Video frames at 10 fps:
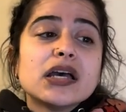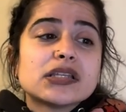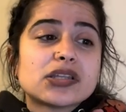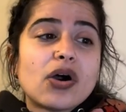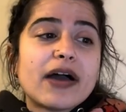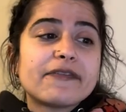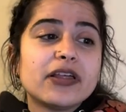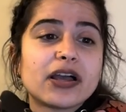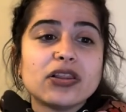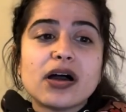So I feel
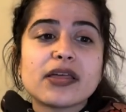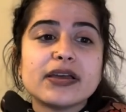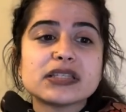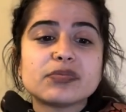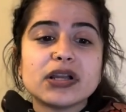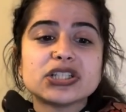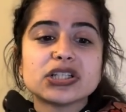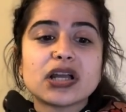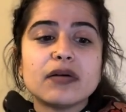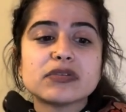like a lot of the inspiration
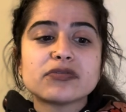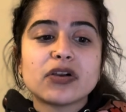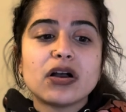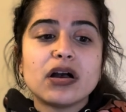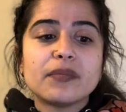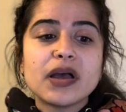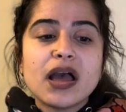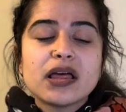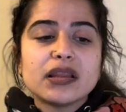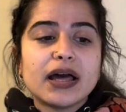comes from
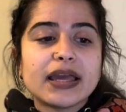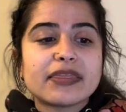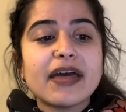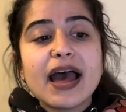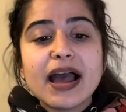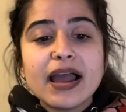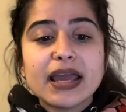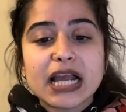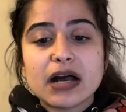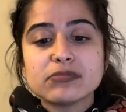like that.
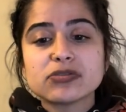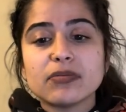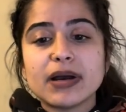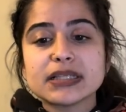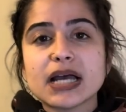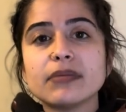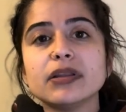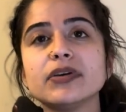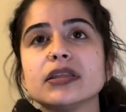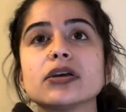It comes from my time
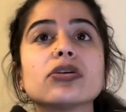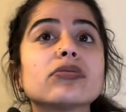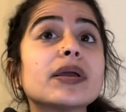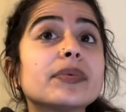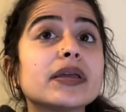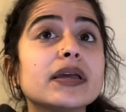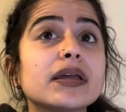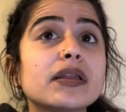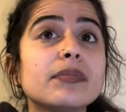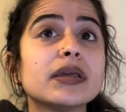living in the
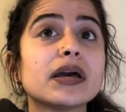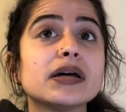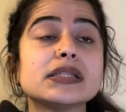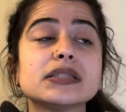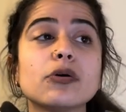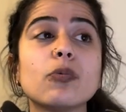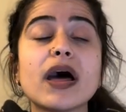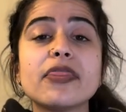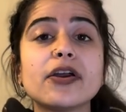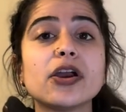Caribbean, because the
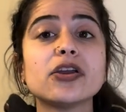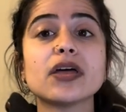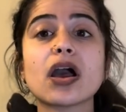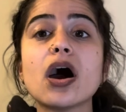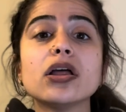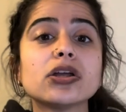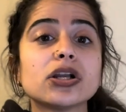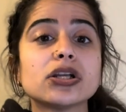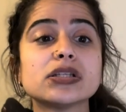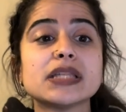weather, the
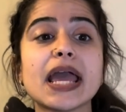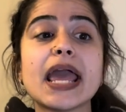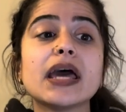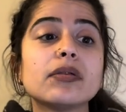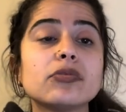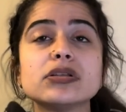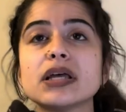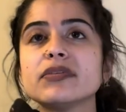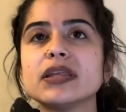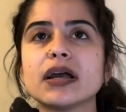colors, the animals,
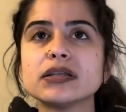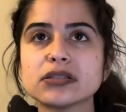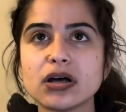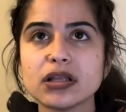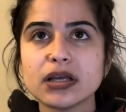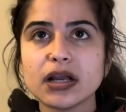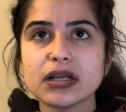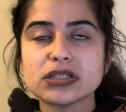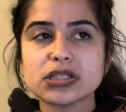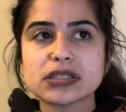everything I saw there
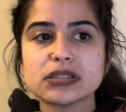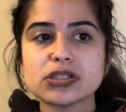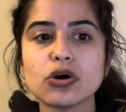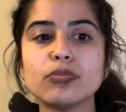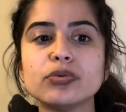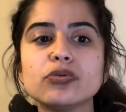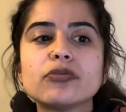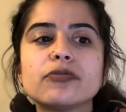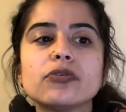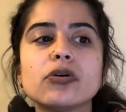is just so
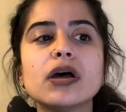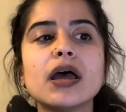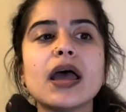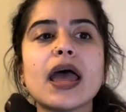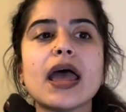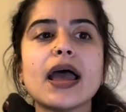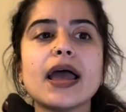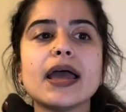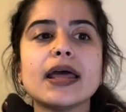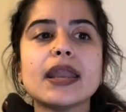beautiful.
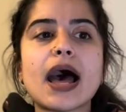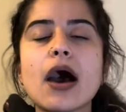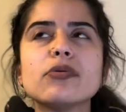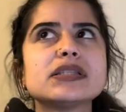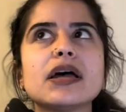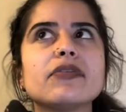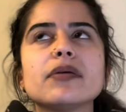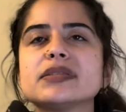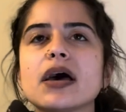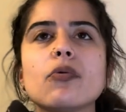And I was never
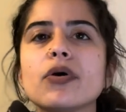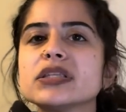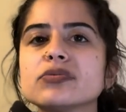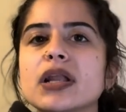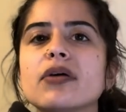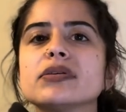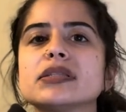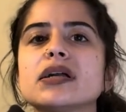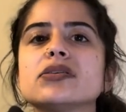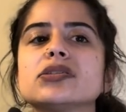upset once when I was
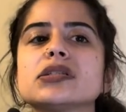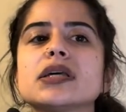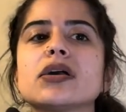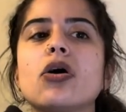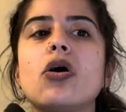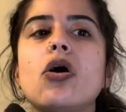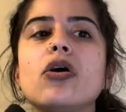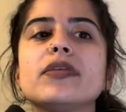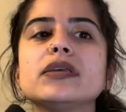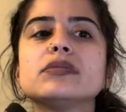there. It's just like
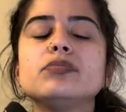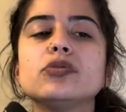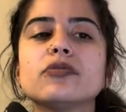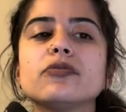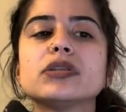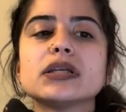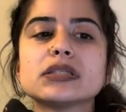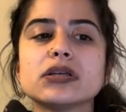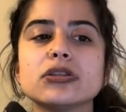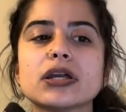all these beautiful things
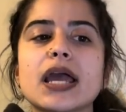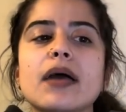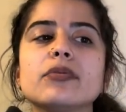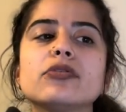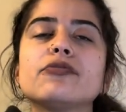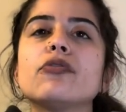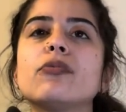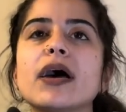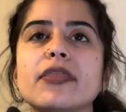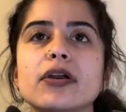to look at, beautiful
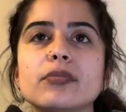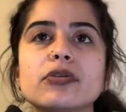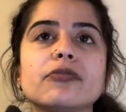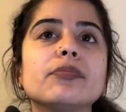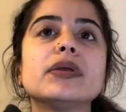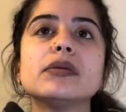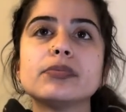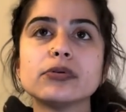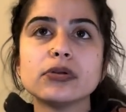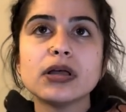weather, beautiful
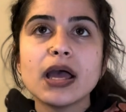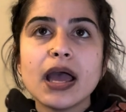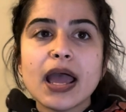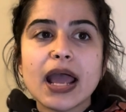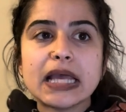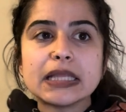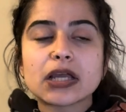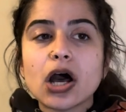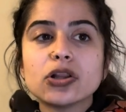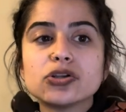people. And the
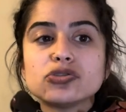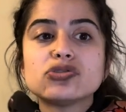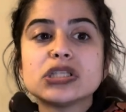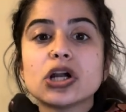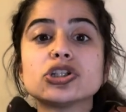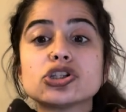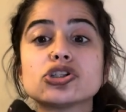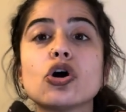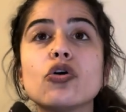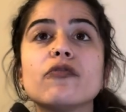colors you see are just
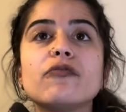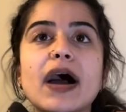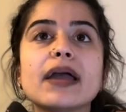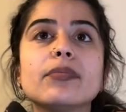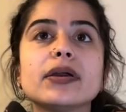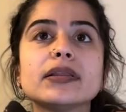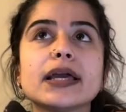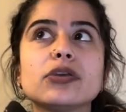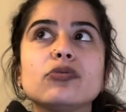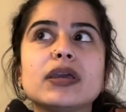so vibrant.
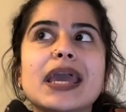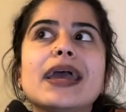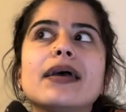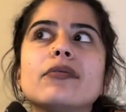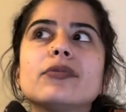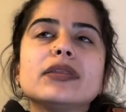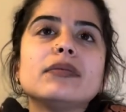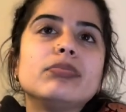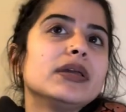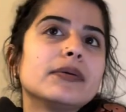Like, you can't really
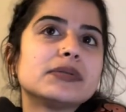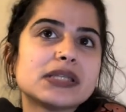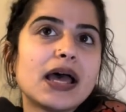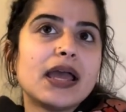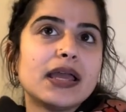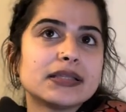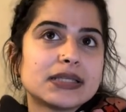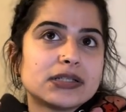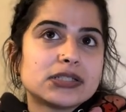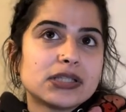be upset in
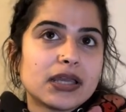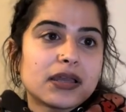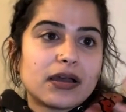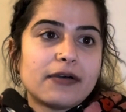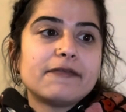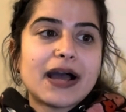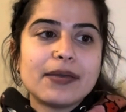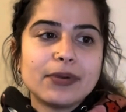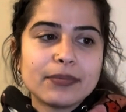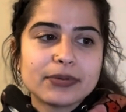such like a
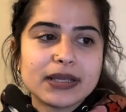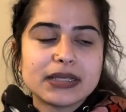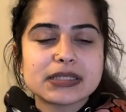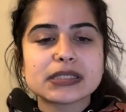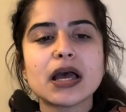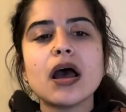vibrant place.